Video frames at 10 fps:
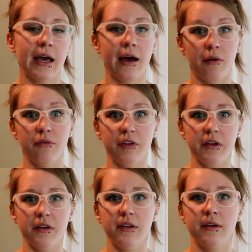
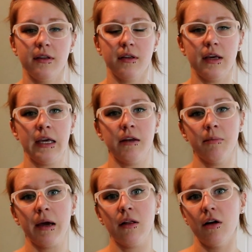outfit
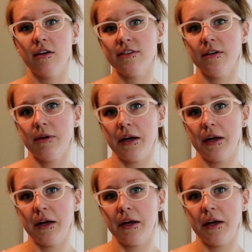in my closet